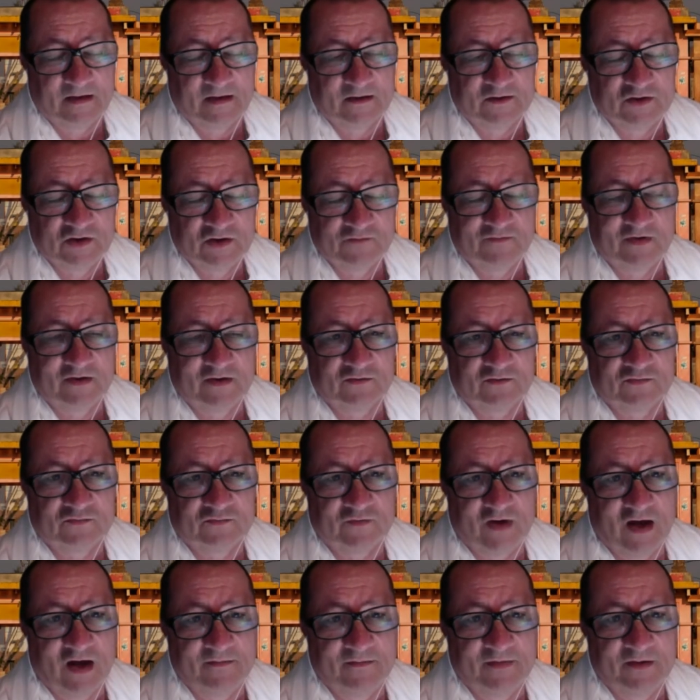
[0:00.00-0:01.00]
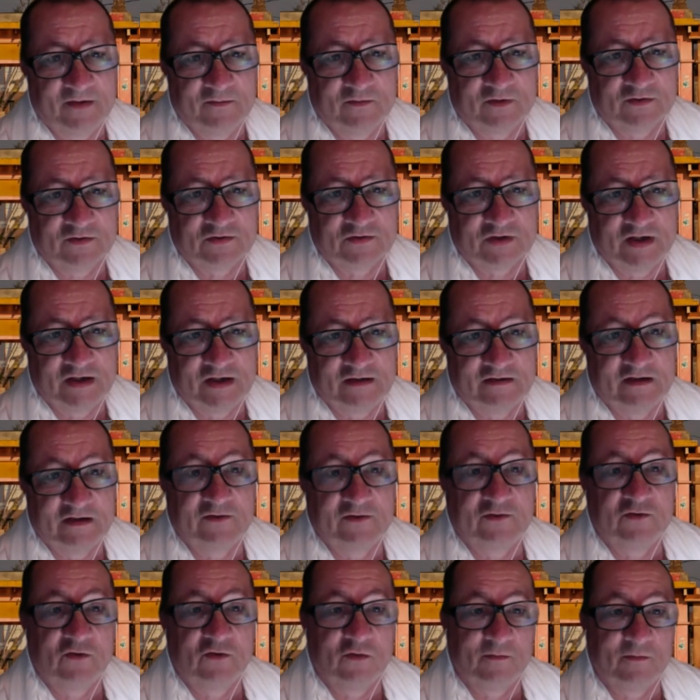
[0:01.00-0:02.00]
Jiva Goswami was saying that
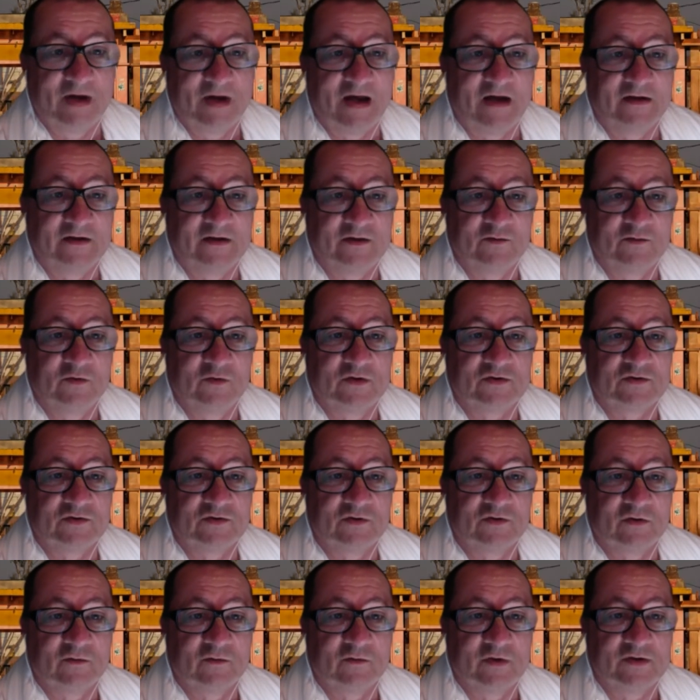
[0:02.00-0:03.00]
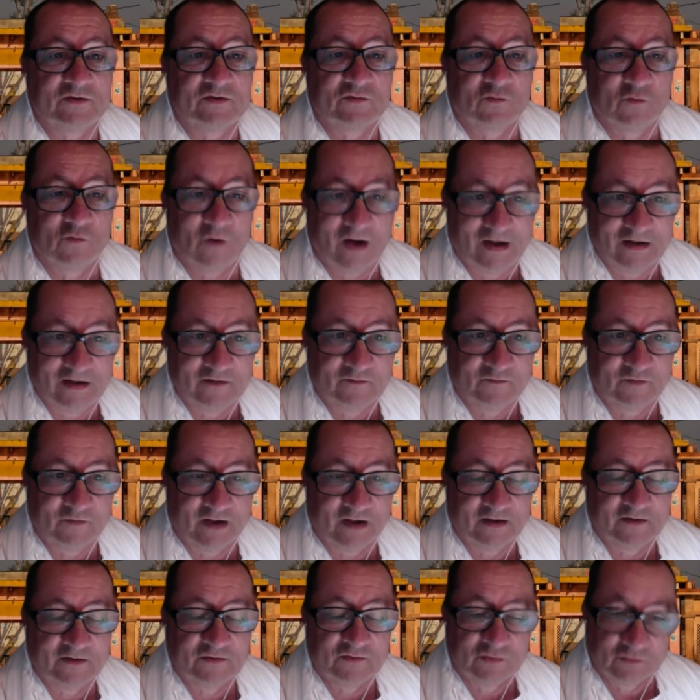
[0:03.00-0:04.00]
nobody who is
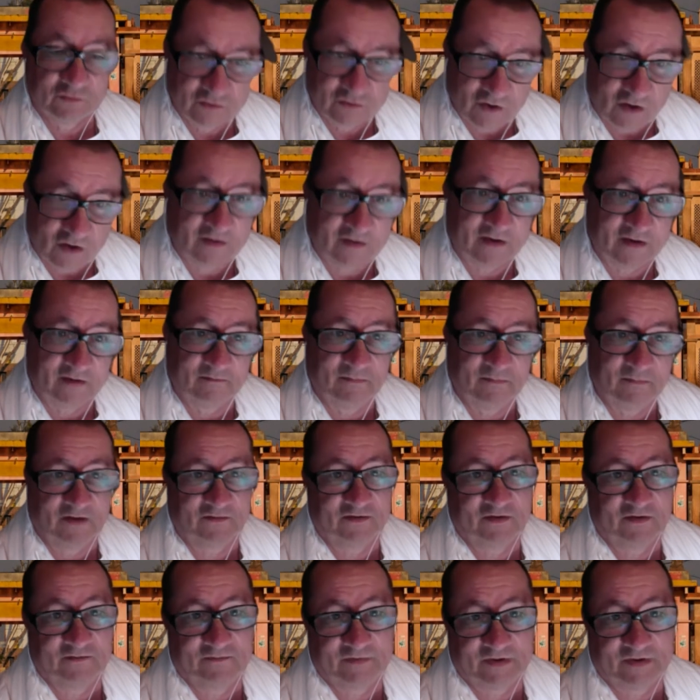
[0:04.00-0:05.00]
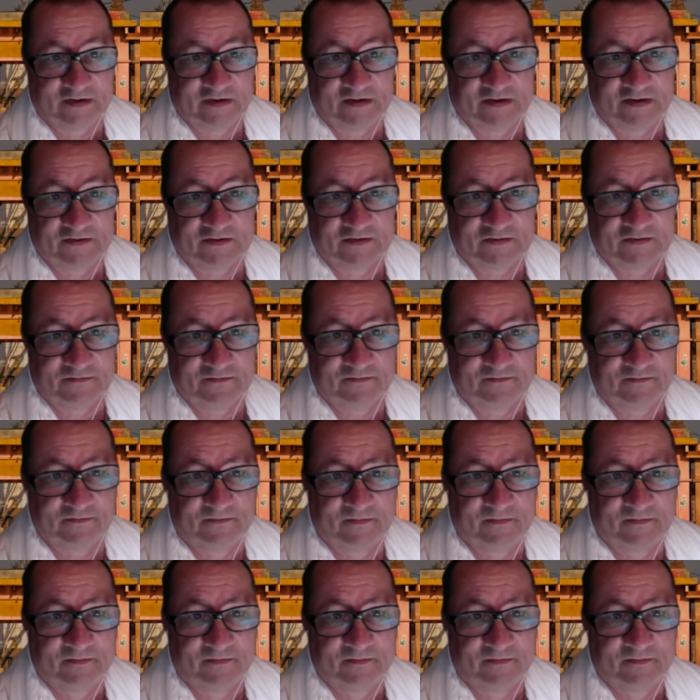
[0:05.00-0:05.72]
qualified should talk about the Vedas.